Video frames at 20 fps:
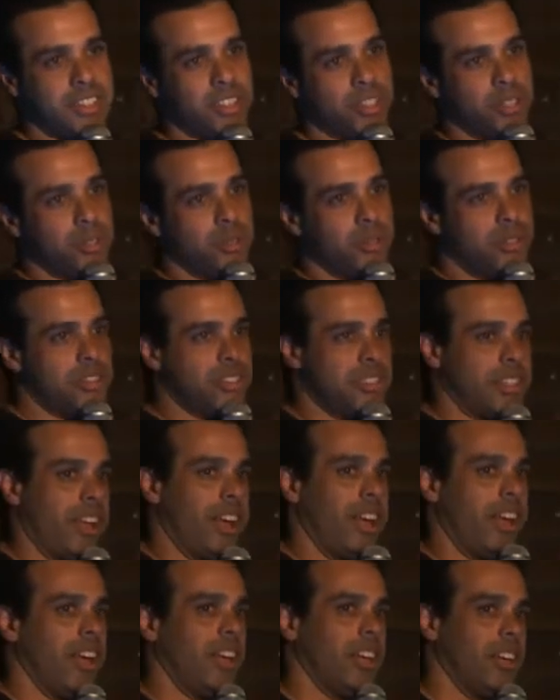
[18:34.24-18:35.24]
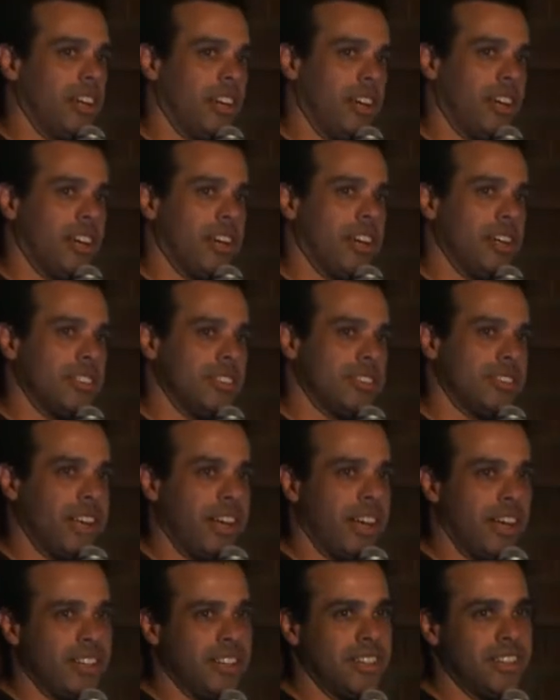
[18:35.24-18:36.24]
could stay
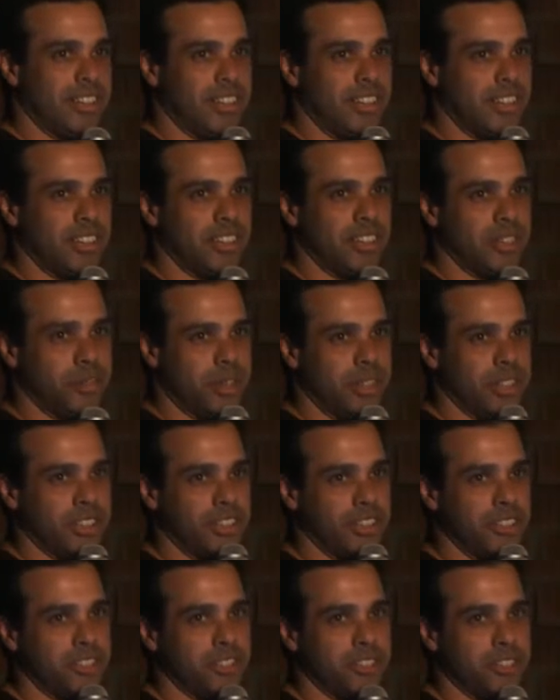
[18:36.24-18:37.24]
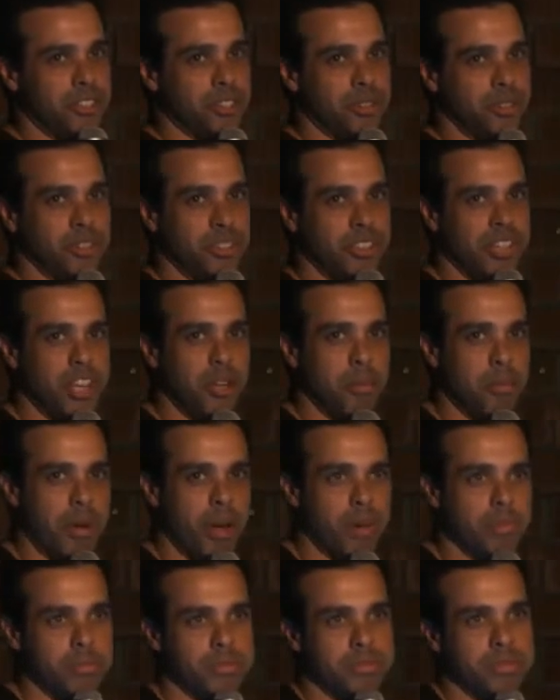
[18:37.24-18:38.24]
stayed, and the one that couldn't keep
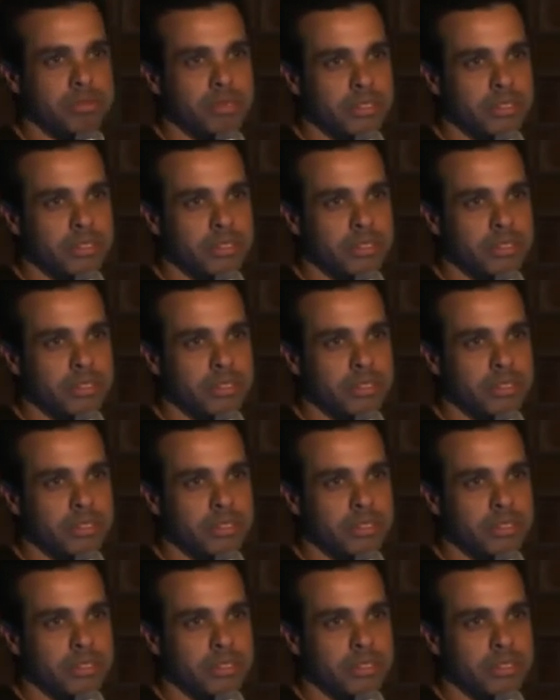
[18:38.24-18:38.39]
up